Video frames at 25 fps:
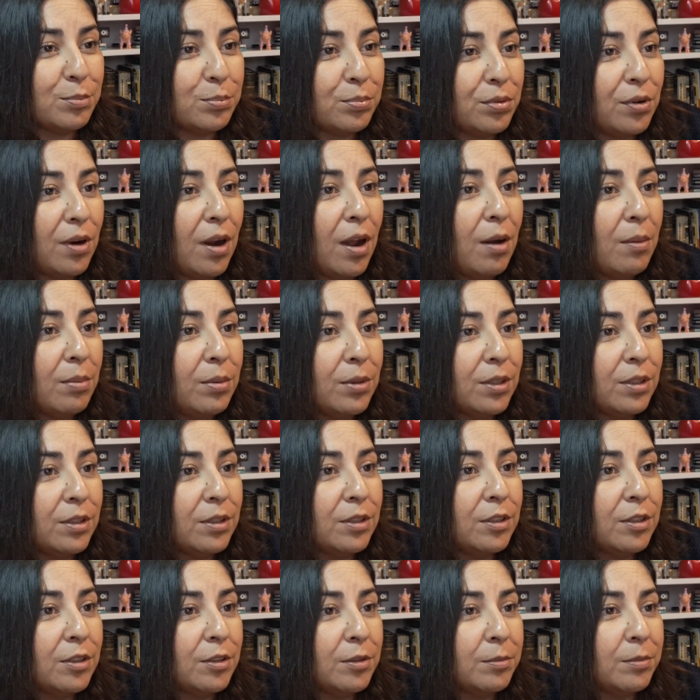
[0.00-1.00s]

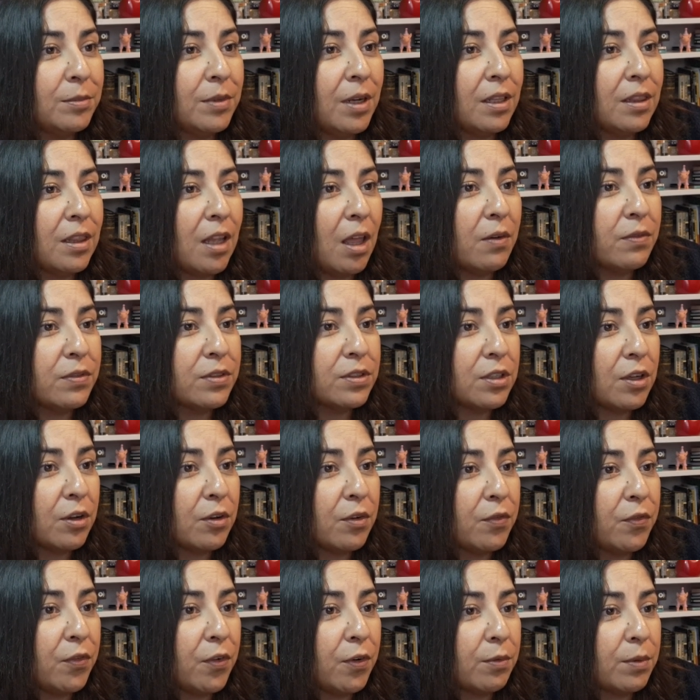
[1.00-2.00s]
Problem, A Love
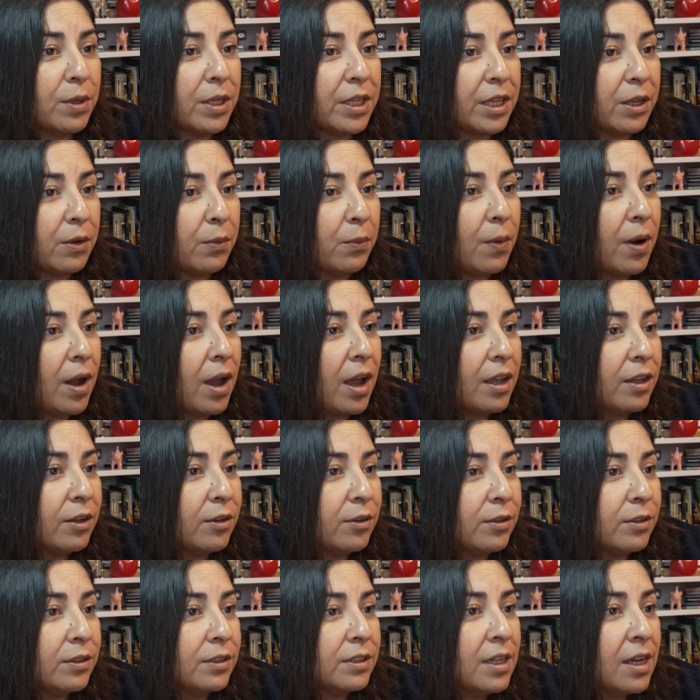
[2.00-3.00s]
Song for Ricky
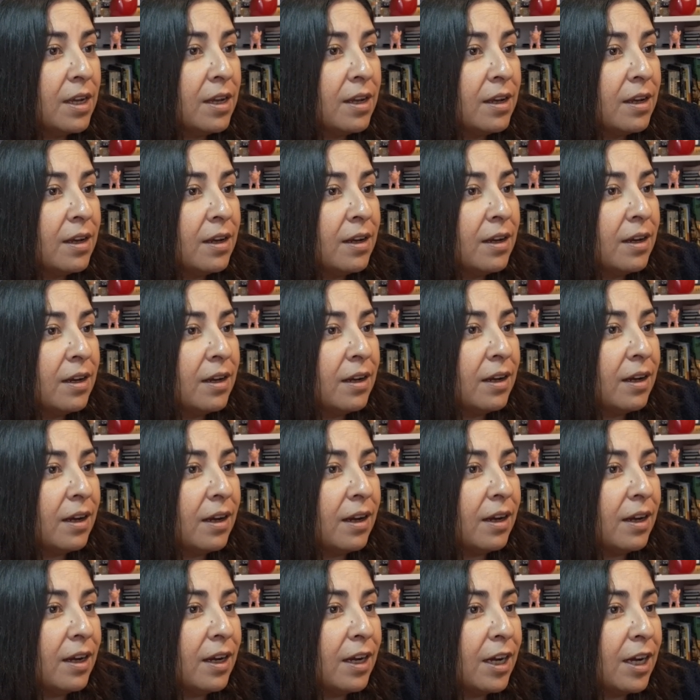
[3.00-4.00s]
Wilde,
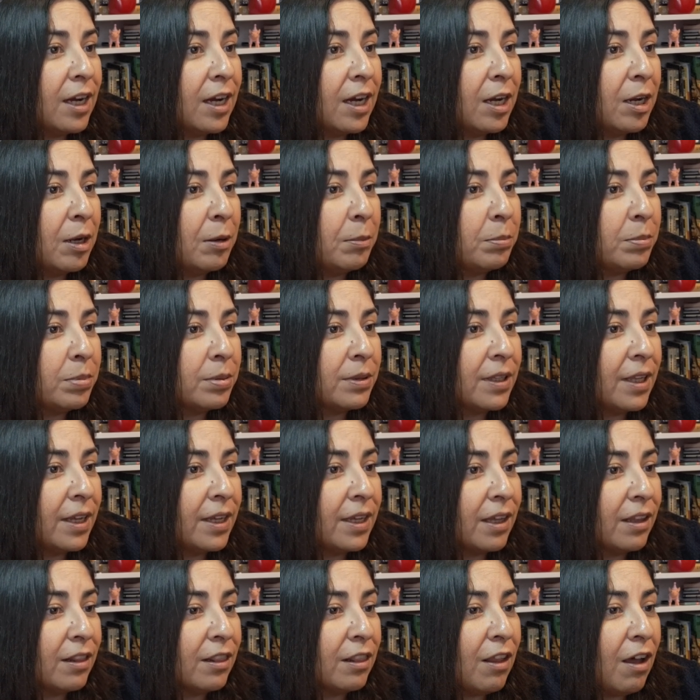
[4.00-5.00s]

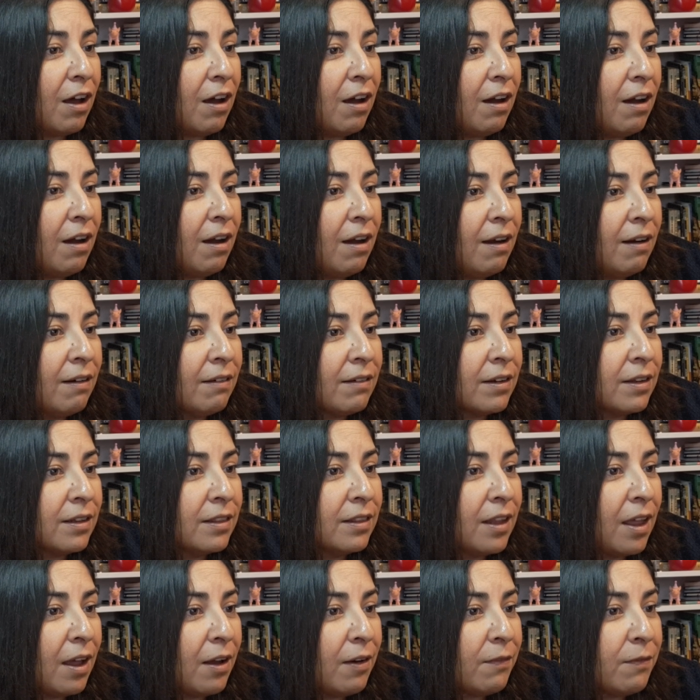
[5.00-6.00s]
Play Along,
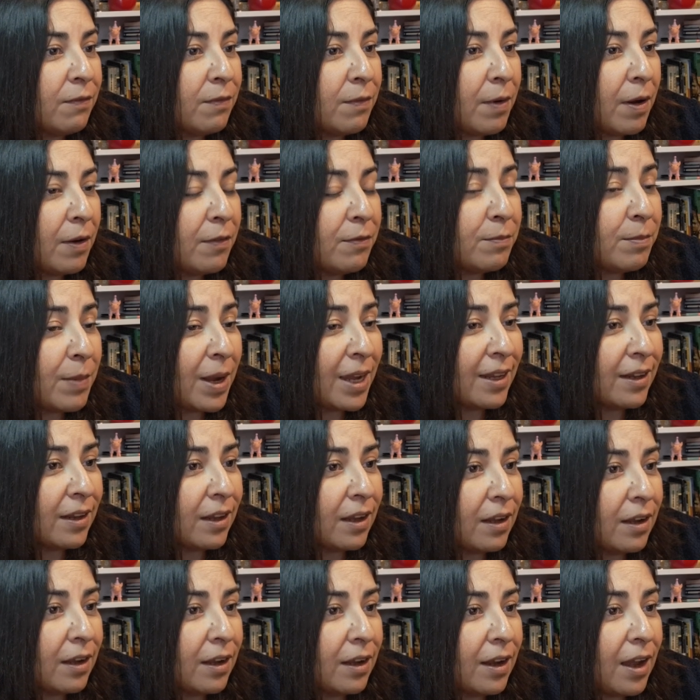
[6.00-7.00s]
Love of My
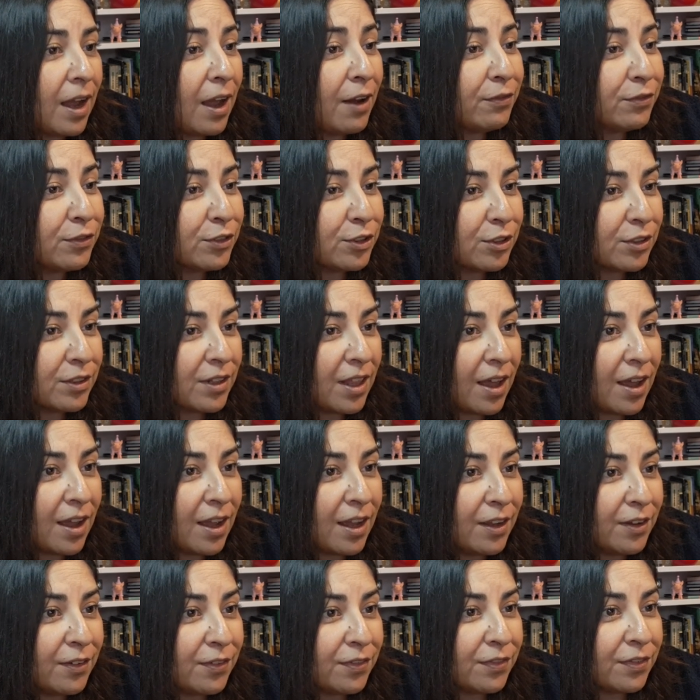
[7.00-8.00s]

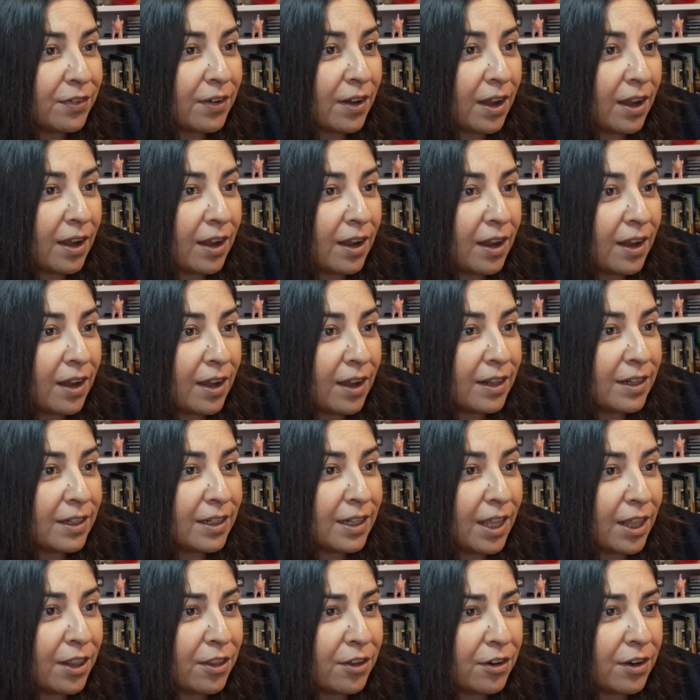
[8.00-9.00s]
Afterlife,
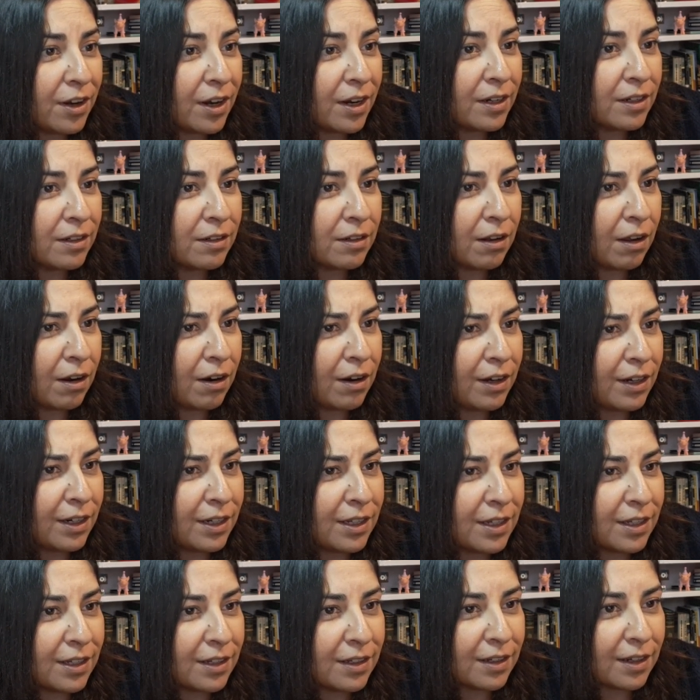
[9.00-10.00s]
Leather and
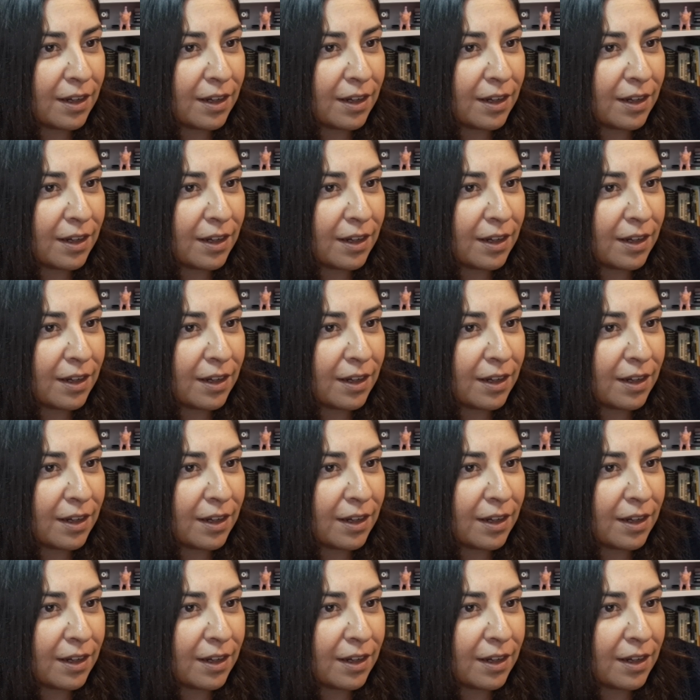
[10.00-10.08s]
Lark,